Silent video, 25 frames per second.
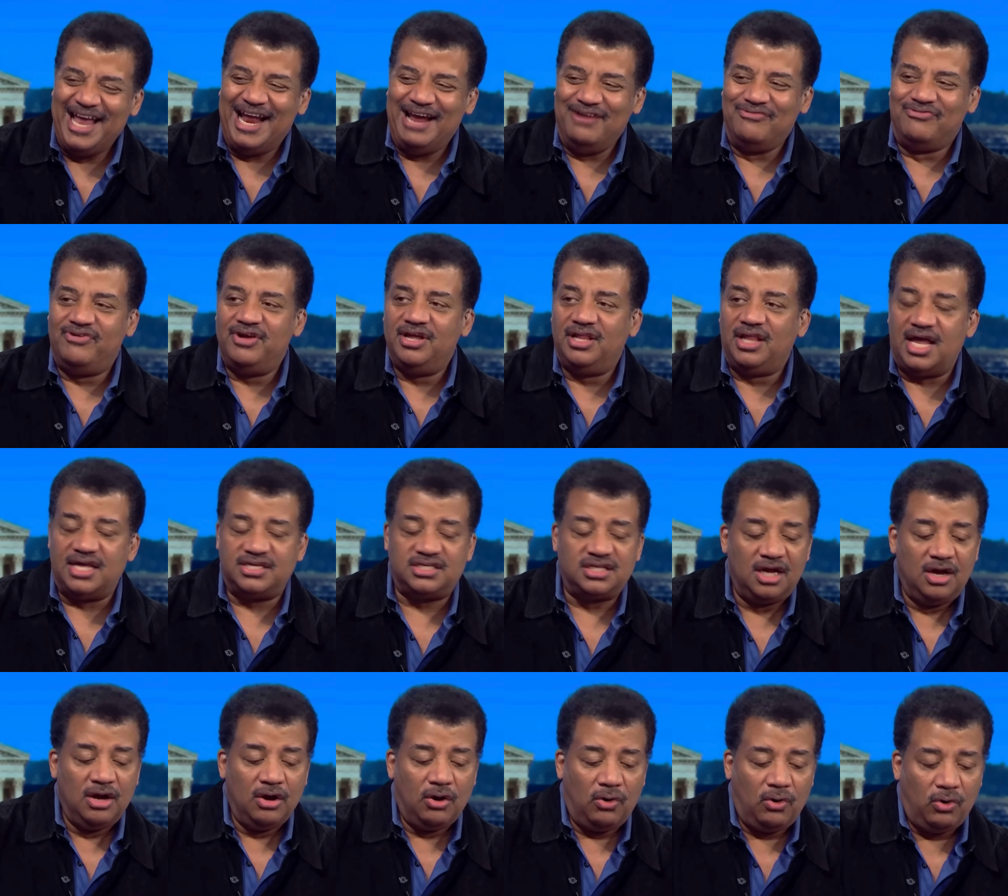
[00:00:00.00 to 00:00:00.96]
And I
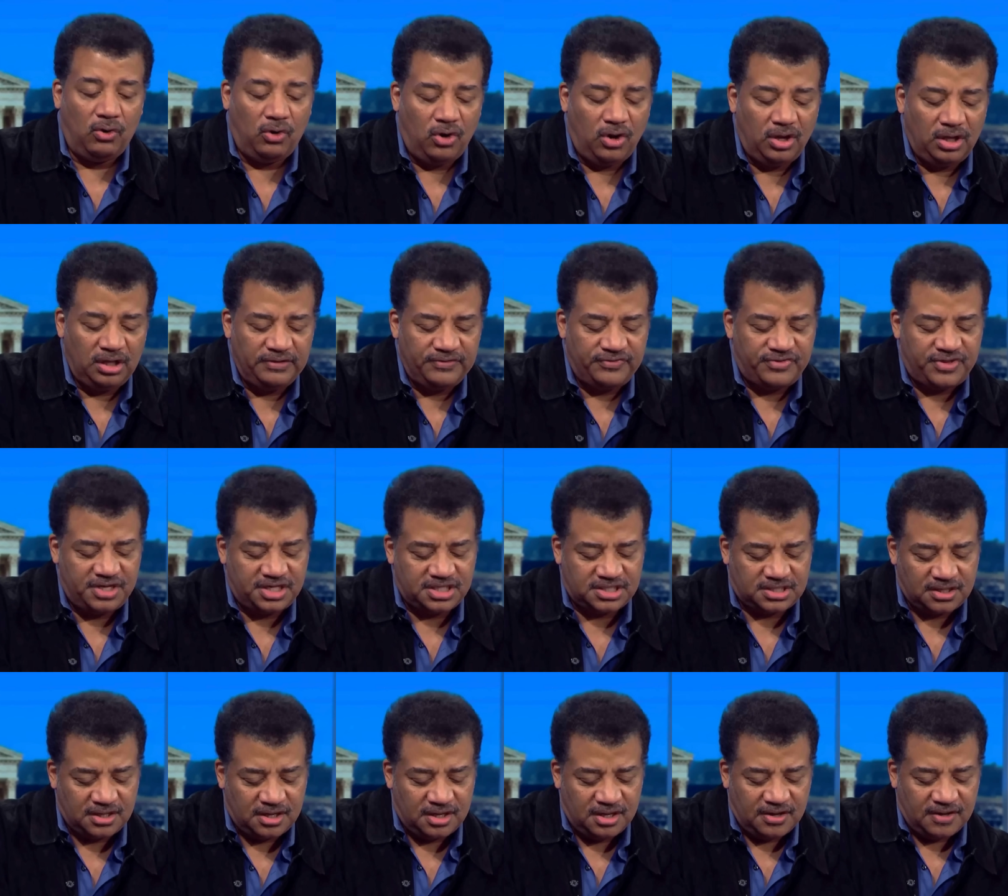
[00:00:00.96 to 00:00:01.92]
realized all of
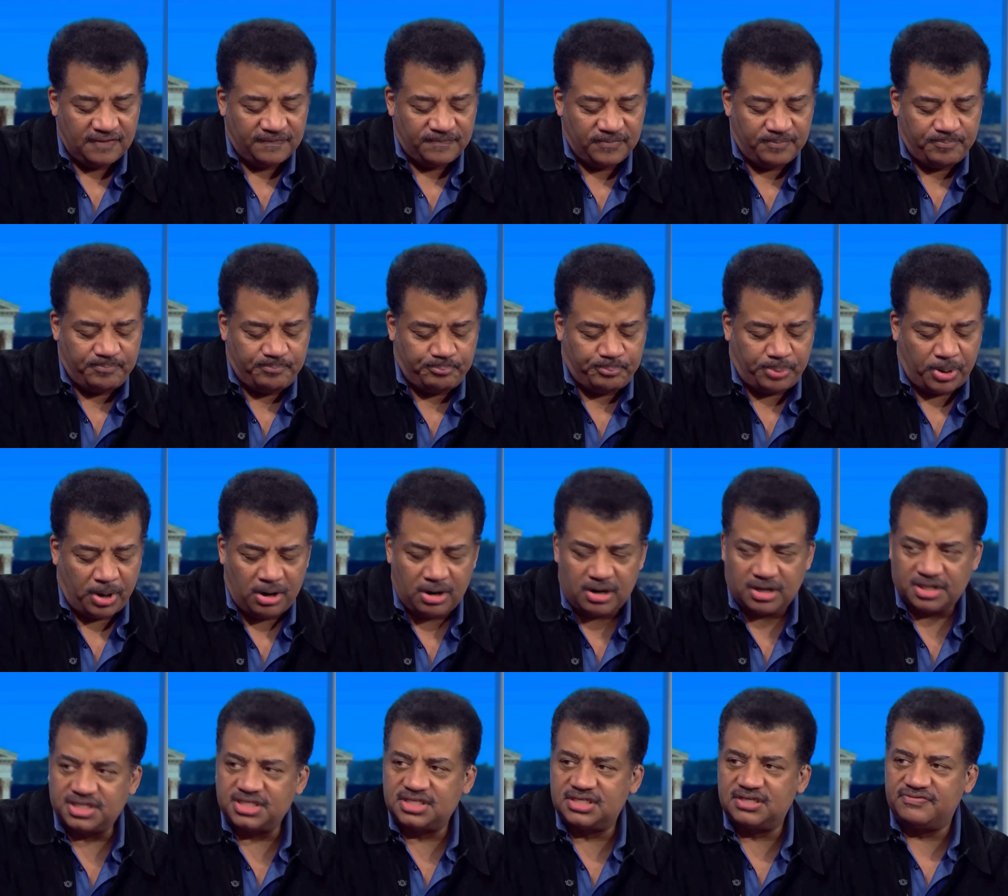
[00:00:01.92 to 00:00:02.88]
these
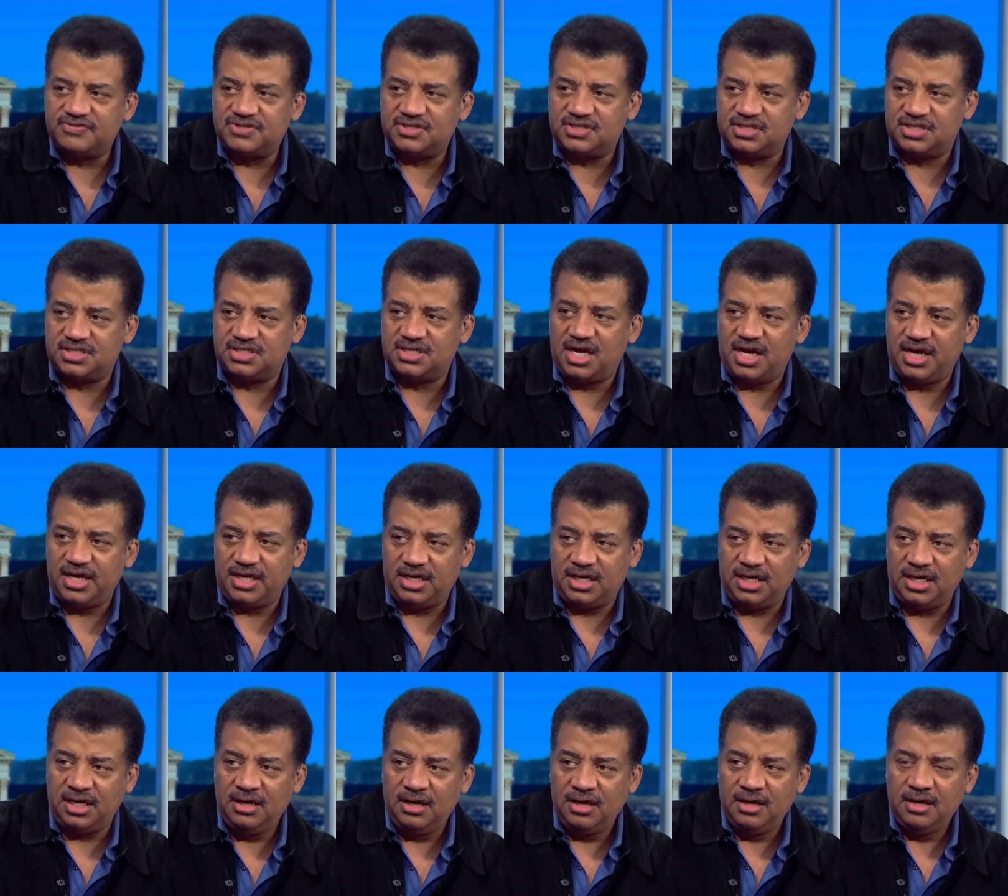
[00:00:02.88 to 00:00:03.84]
parts of
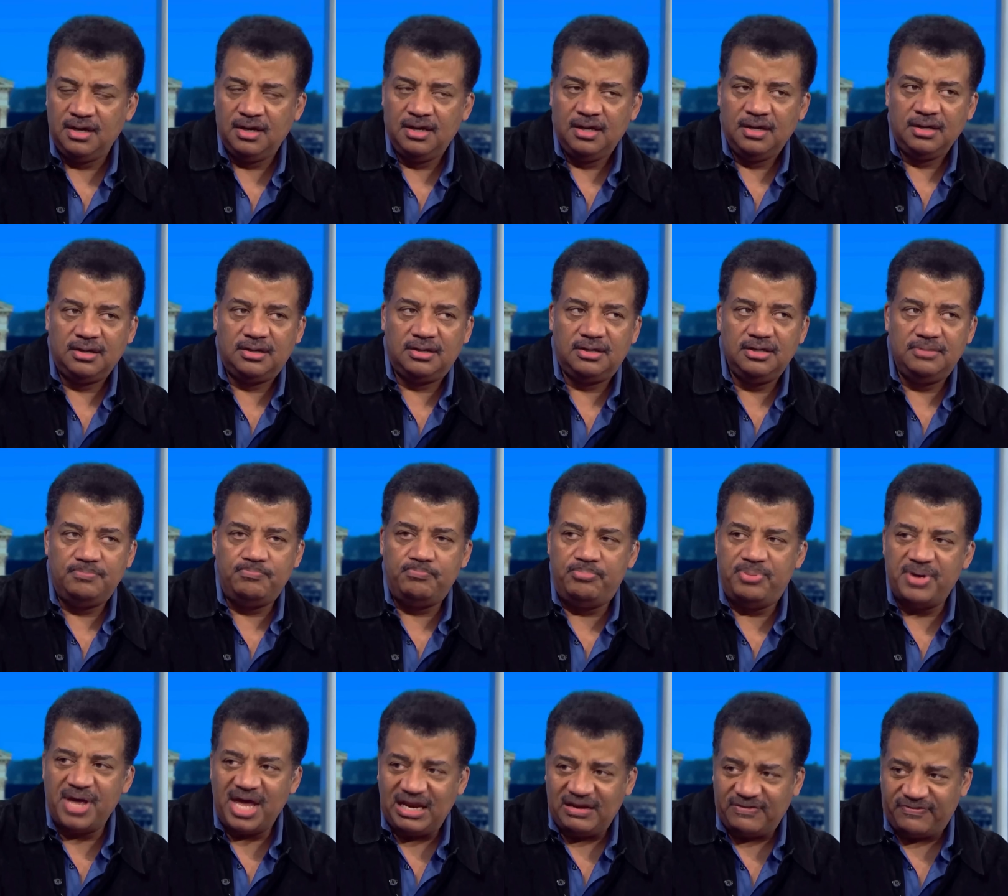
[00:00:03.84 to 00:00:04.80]
society
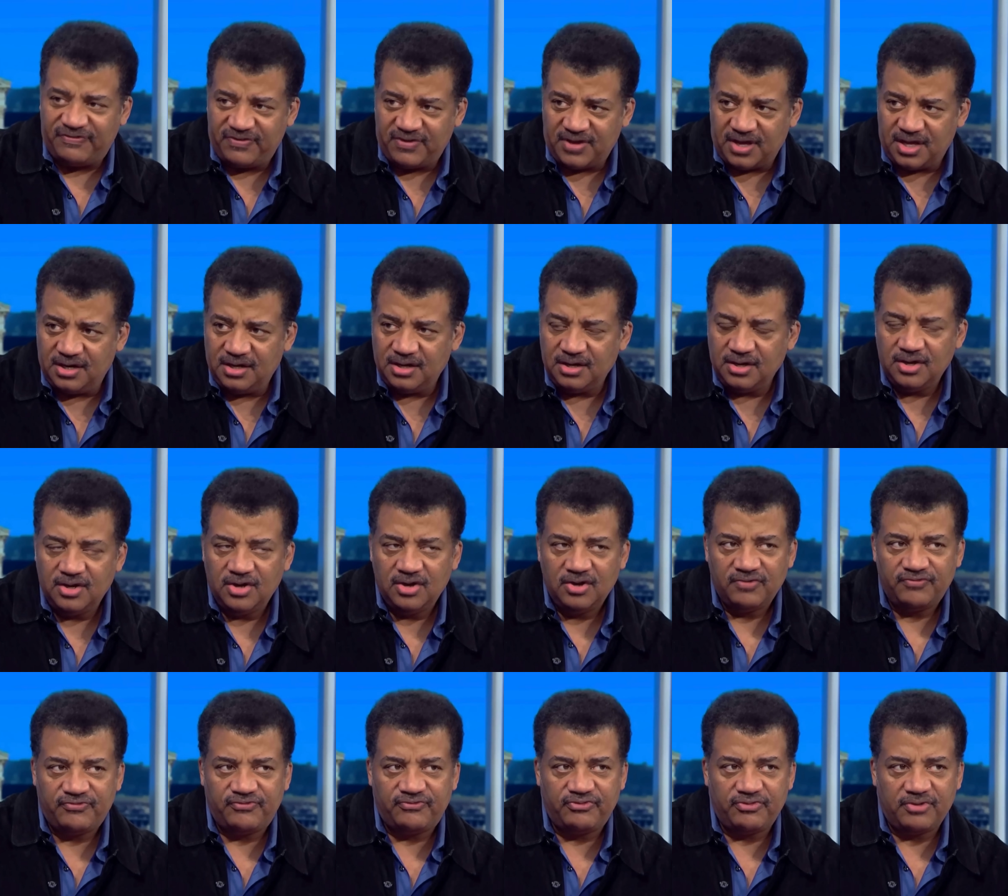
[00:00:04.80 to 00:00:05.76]
could benefit
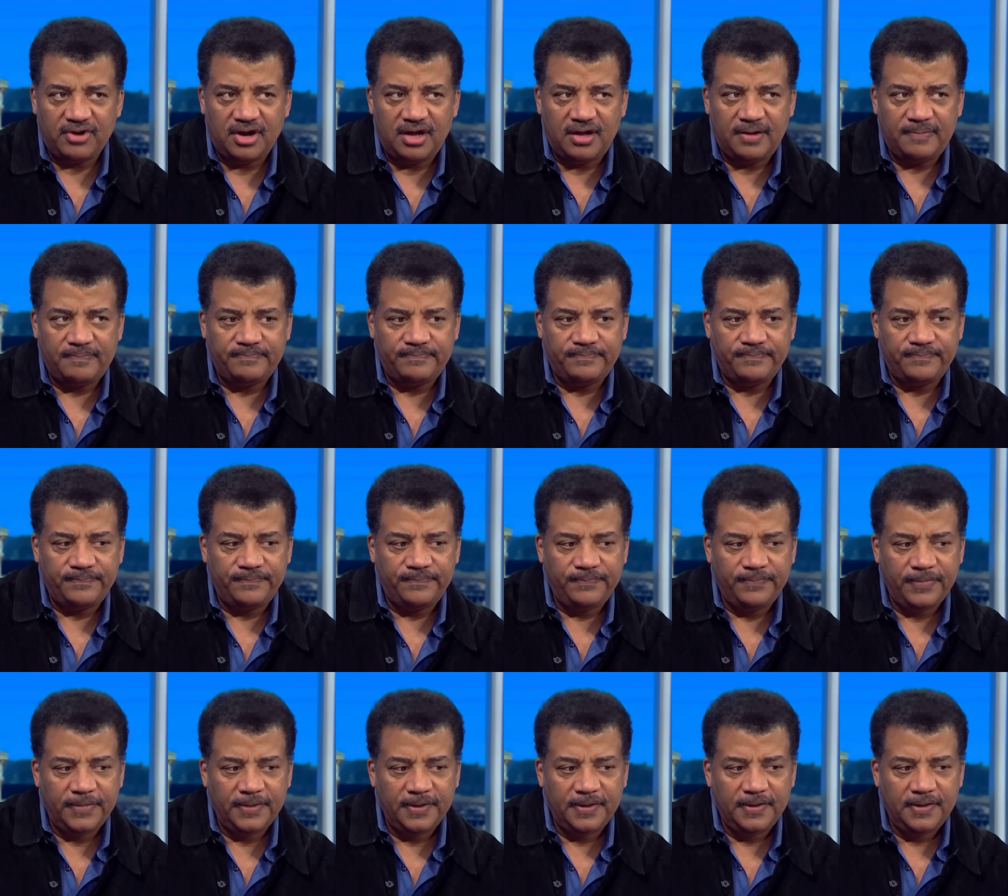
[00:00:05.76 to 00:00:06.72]
from
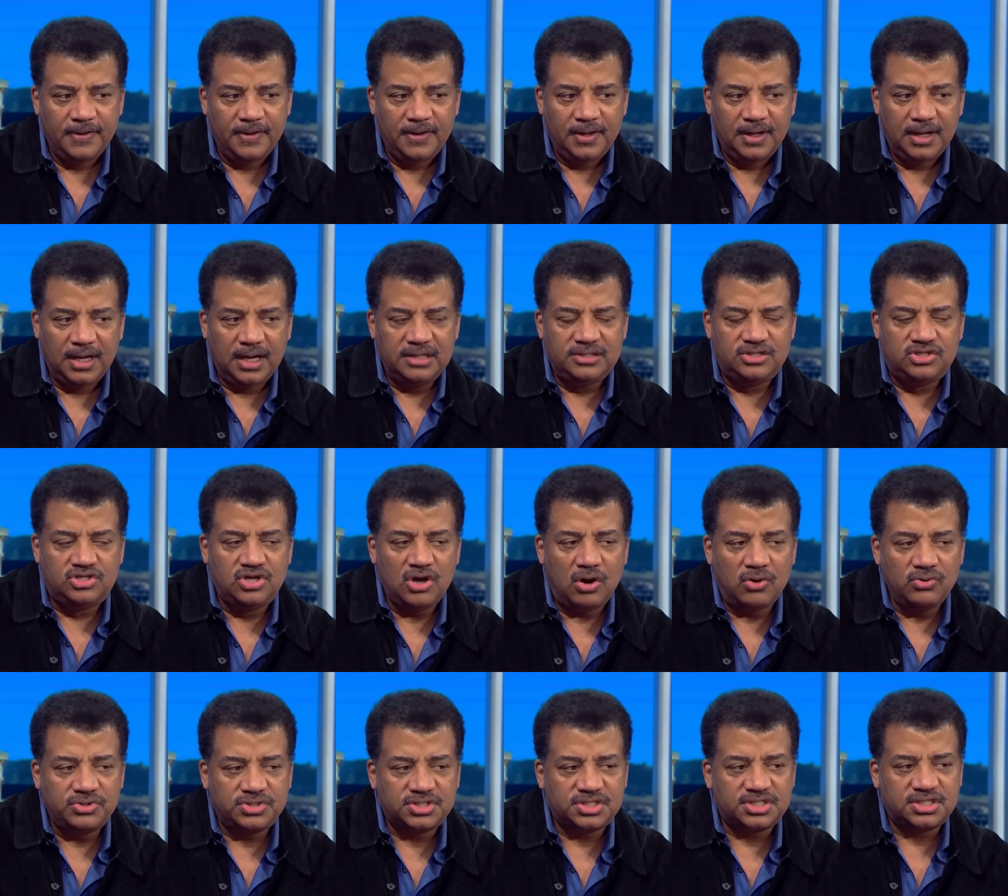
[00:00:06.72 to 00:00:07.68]
a
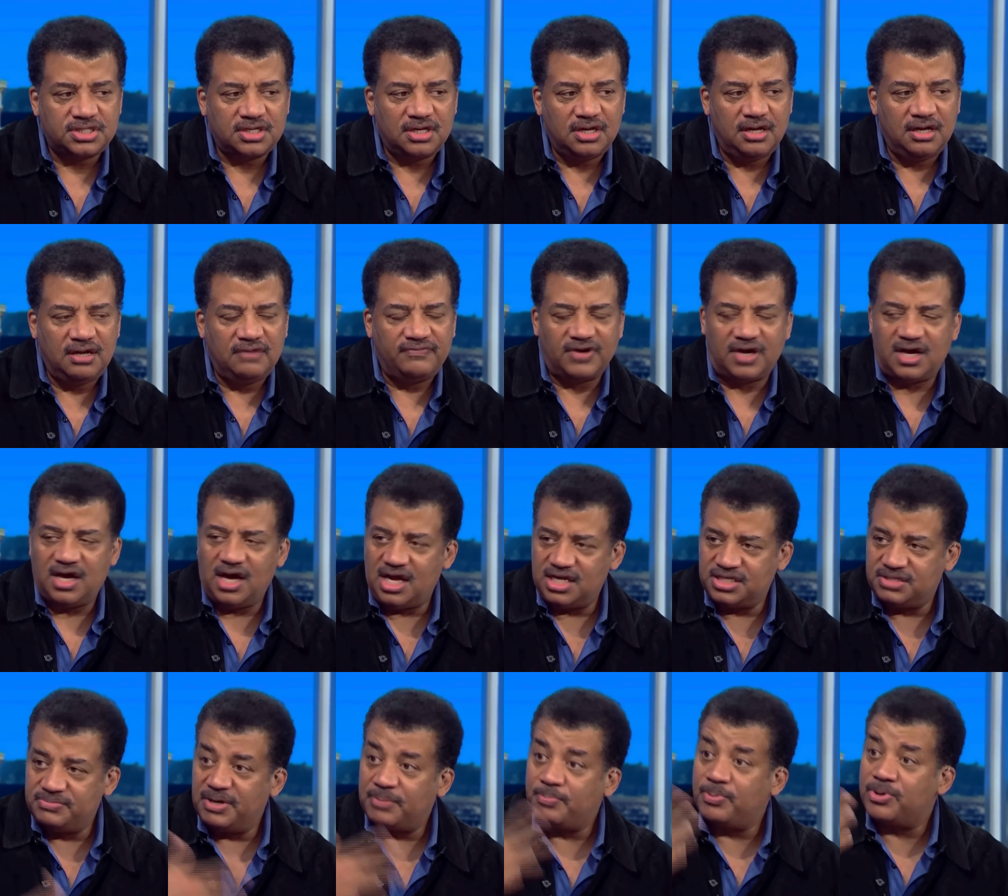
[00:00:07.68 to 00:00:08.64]
dose of a
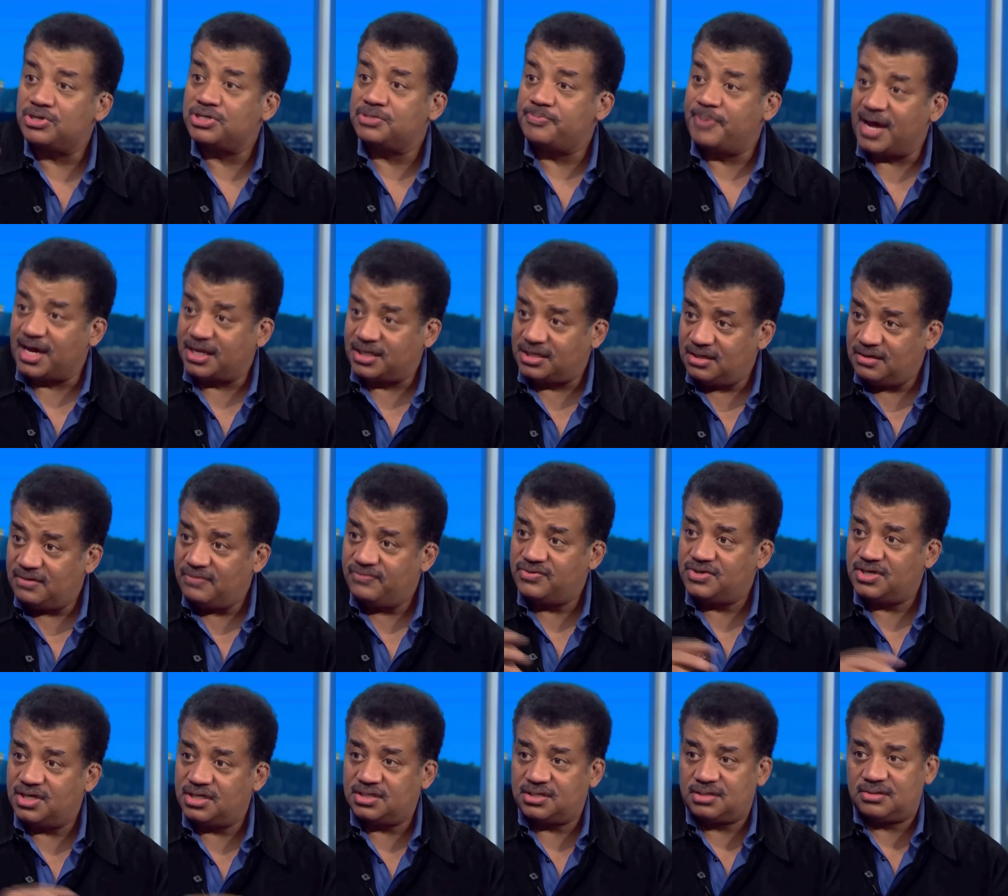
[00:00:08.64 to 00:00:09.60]
cosmic
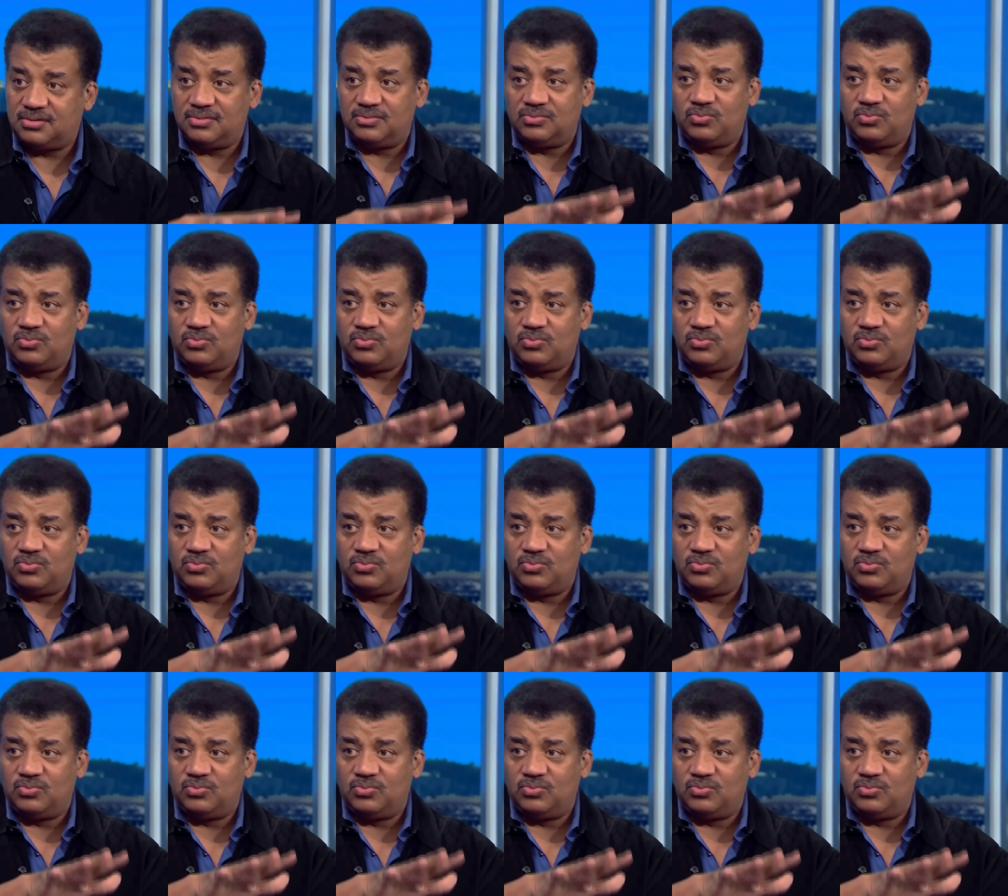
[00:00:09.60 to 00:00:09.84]
perspective, just